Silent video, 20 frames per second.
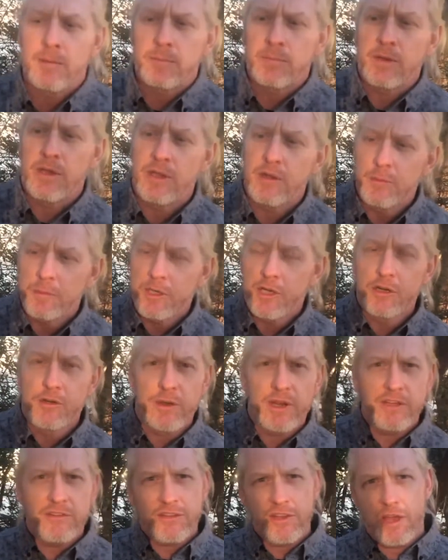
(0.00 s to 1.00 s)
It'll be a
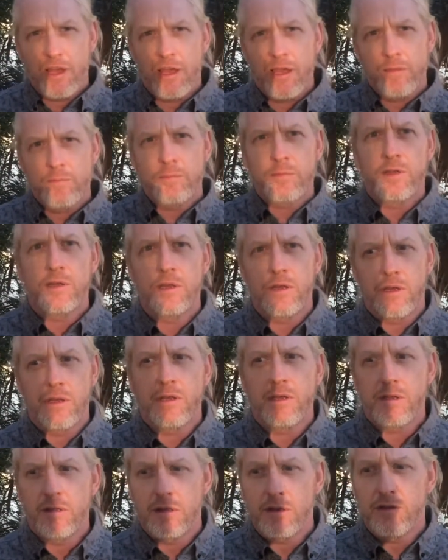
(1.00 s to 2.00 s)
great time
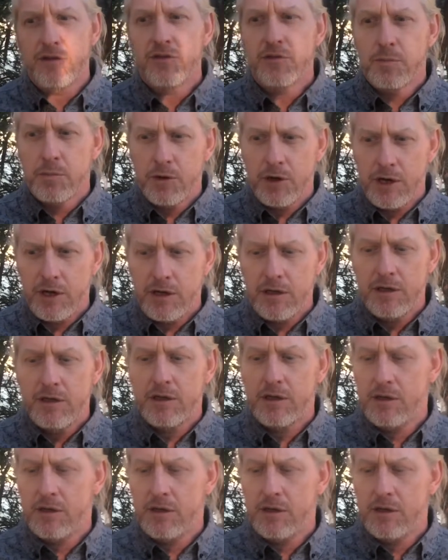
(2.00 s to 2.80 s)
in spring.